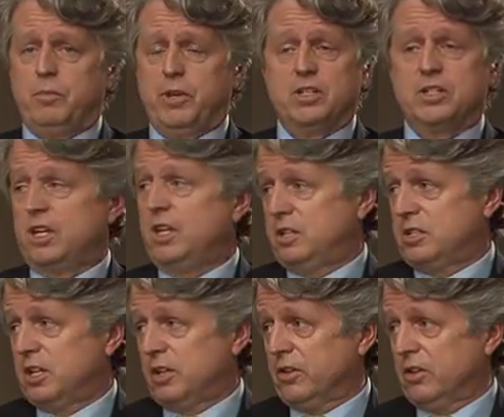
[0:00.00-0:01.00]
because they need to
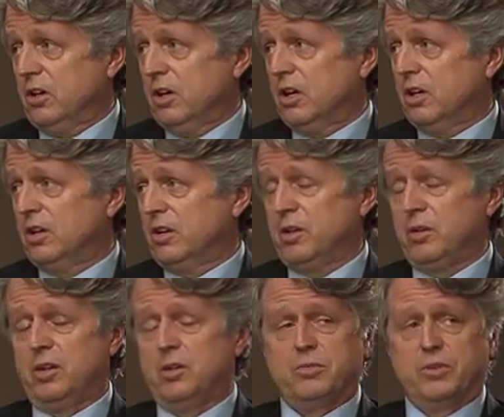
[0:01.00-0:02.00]
sell their art,
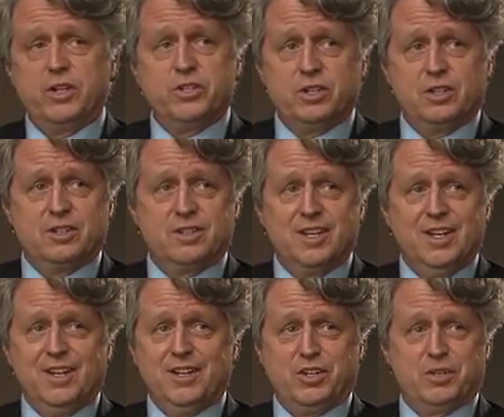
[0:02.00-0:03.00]
the Impressionists
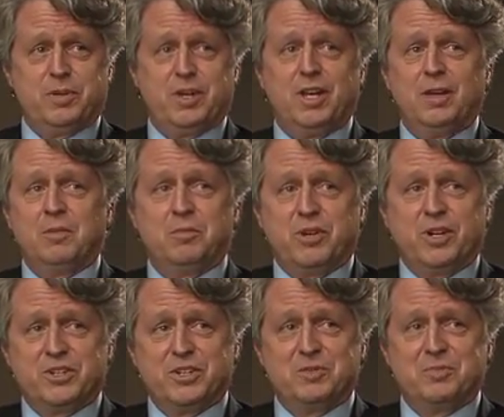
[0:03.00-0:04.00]
just became
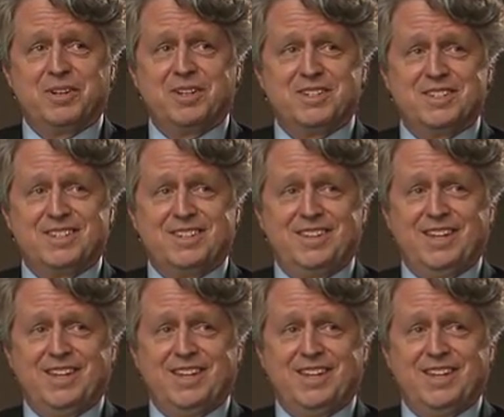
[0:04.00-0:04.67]
Impressionists because